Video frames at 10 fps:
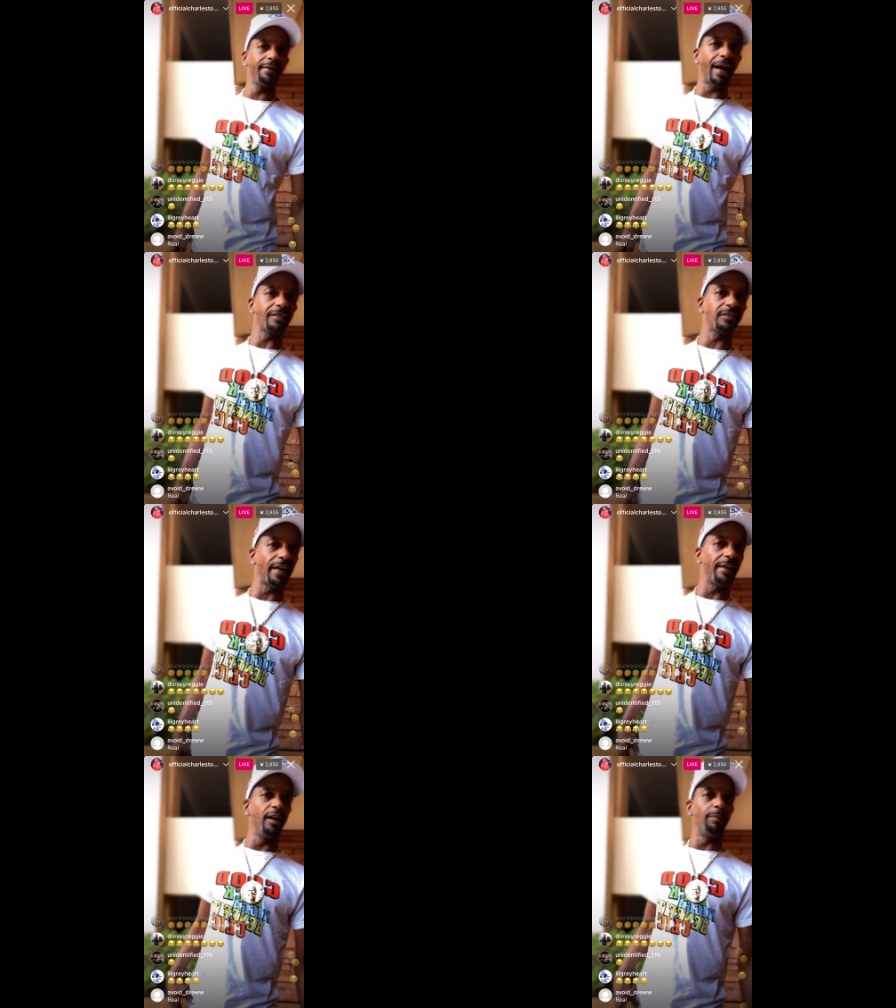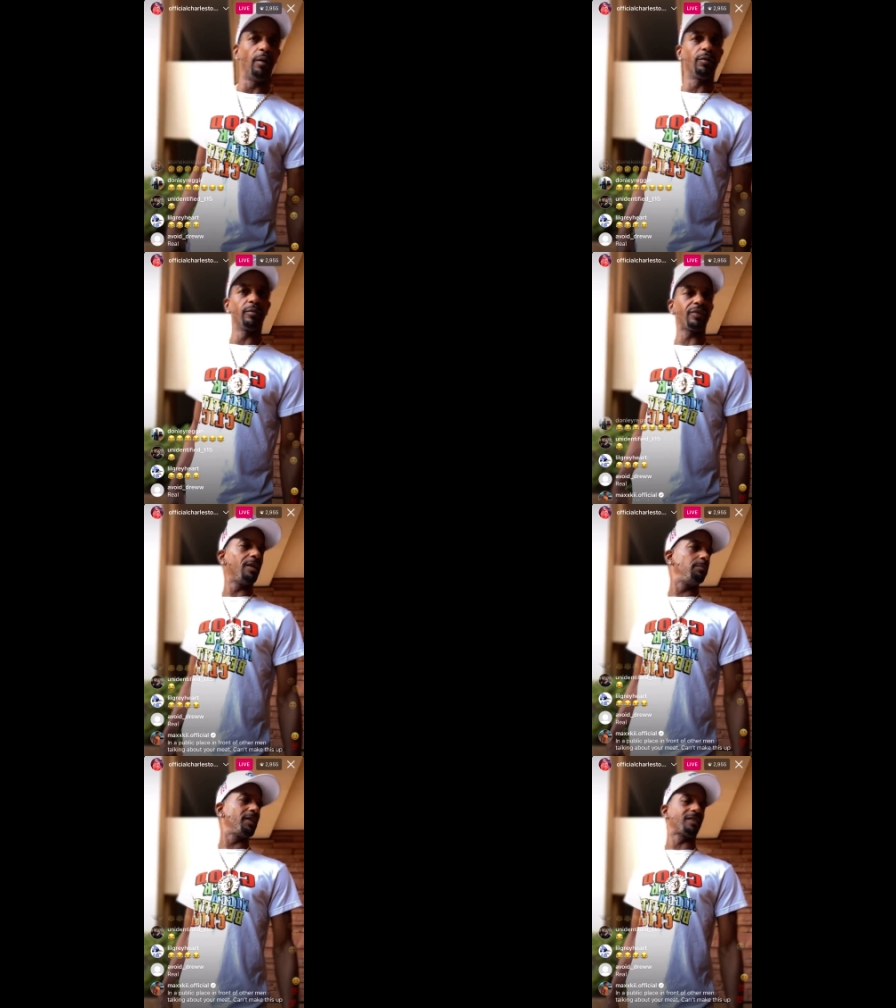nigga, I stand up on him.
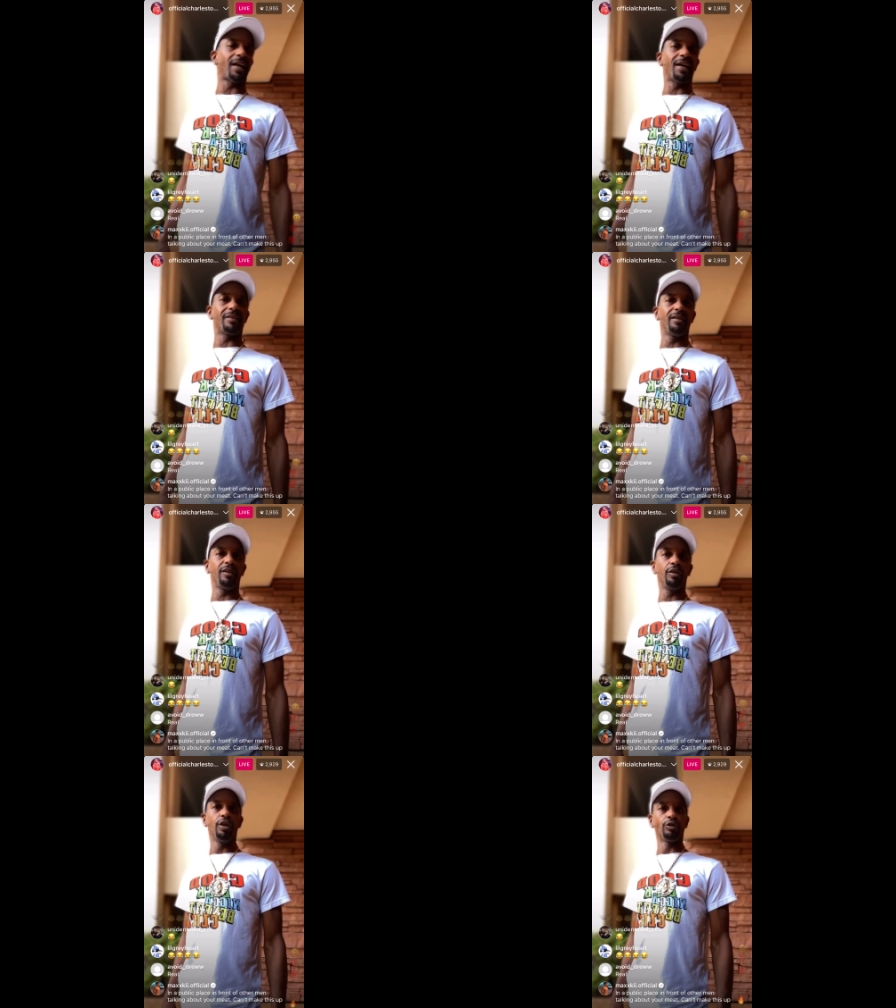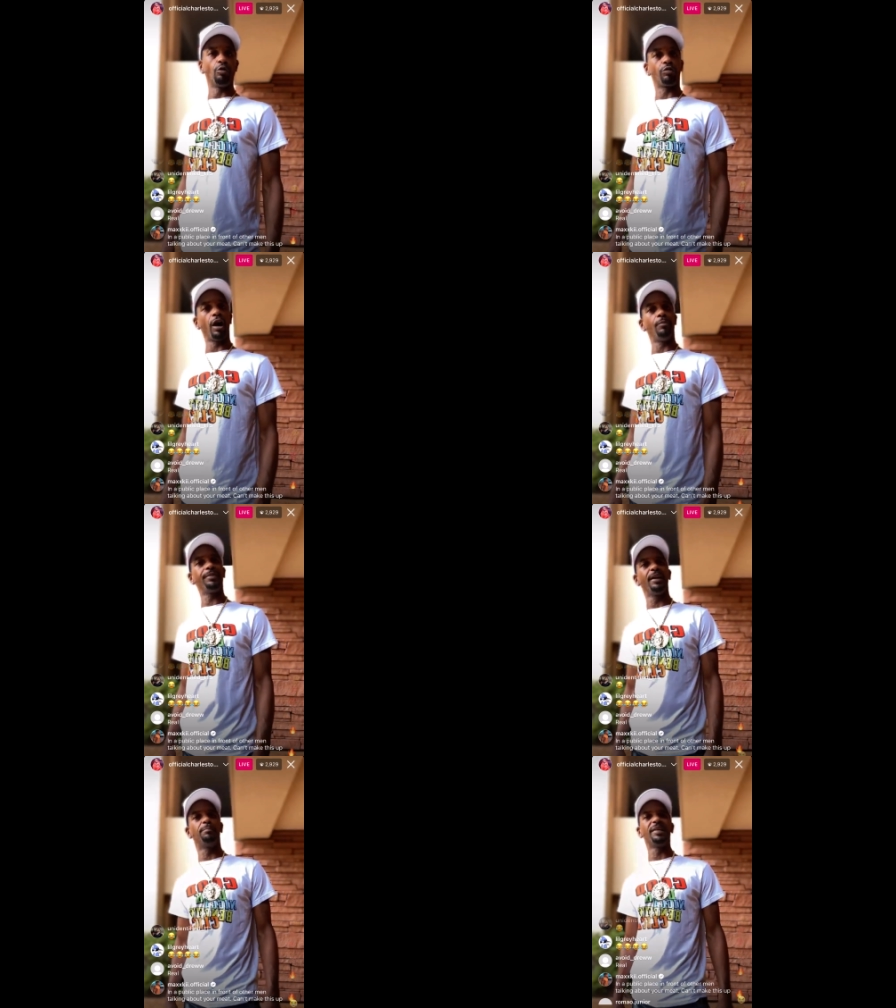Say bitch ass nigga, don't
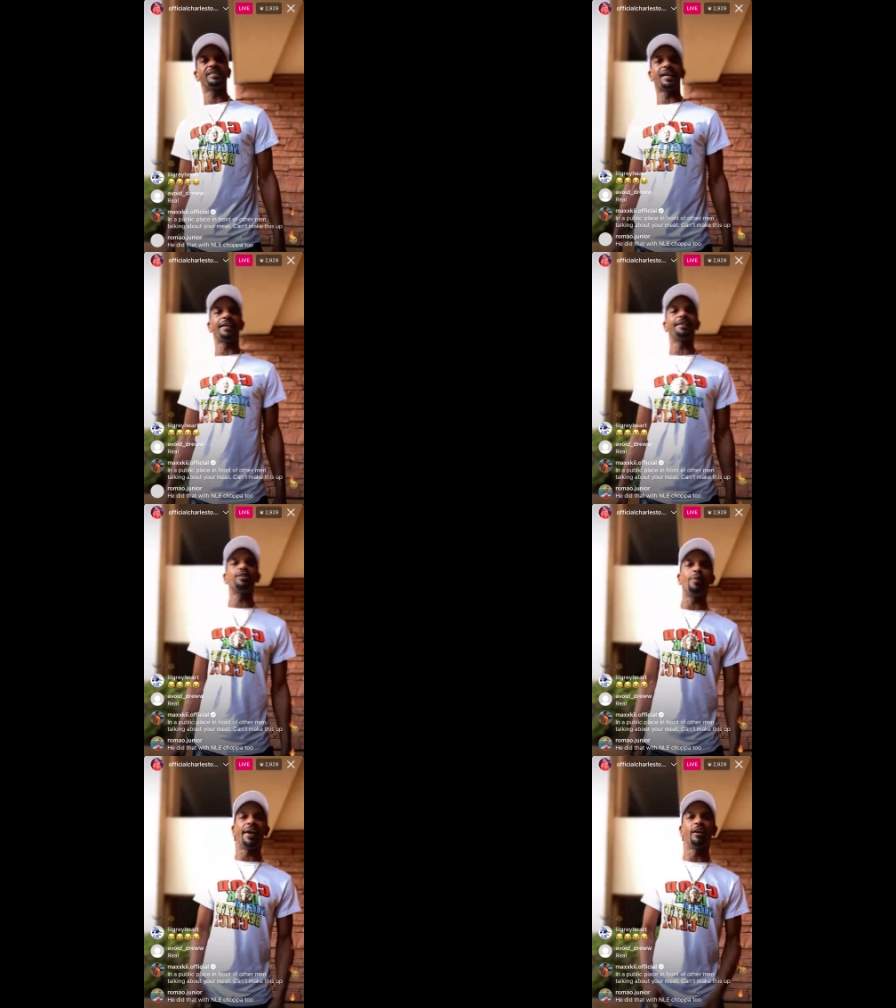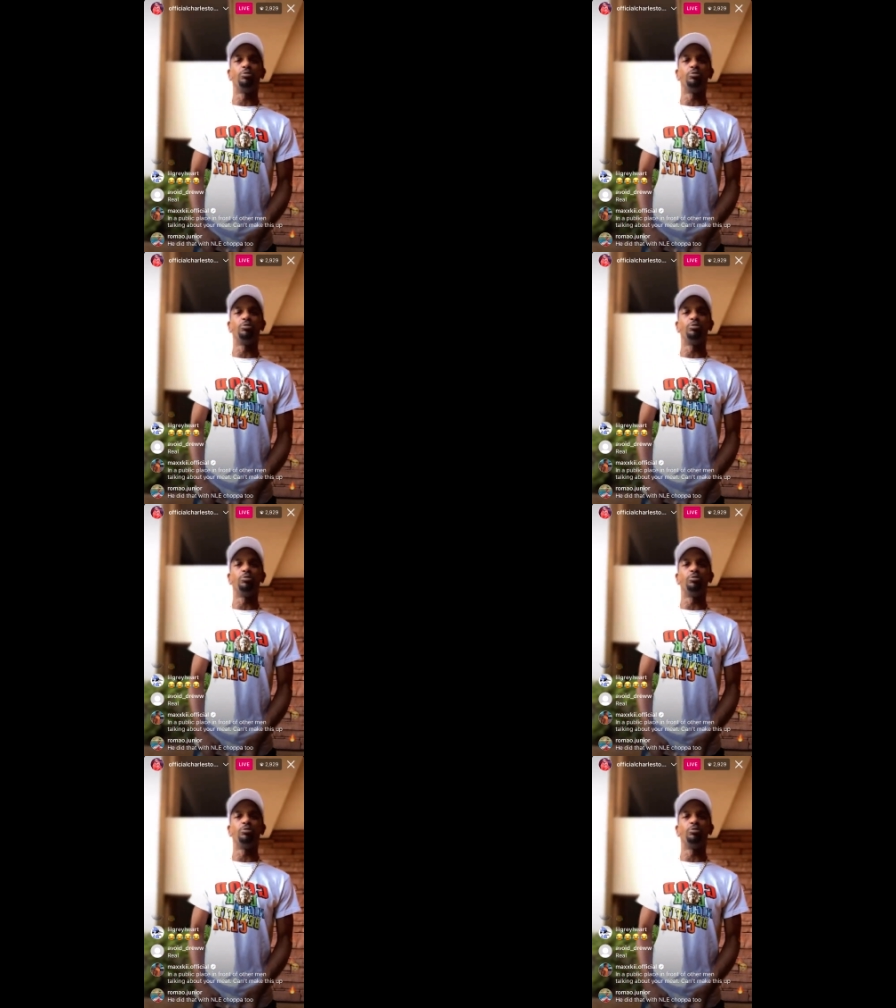call me. Yeah, bitch ass nigga, you